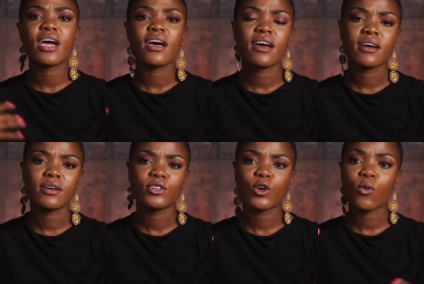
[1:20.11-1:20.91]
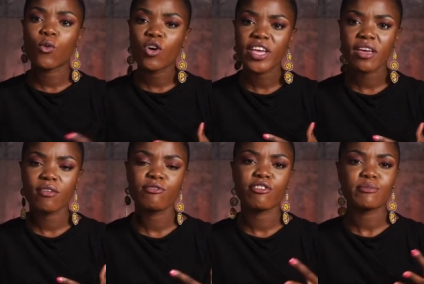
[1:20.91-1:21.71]
Uh, you're
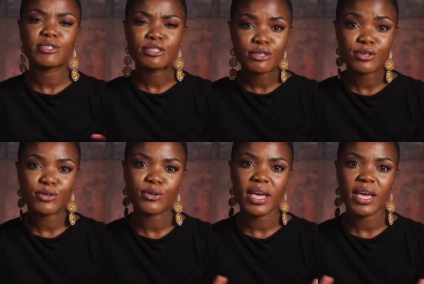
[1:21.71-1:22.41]
walking from school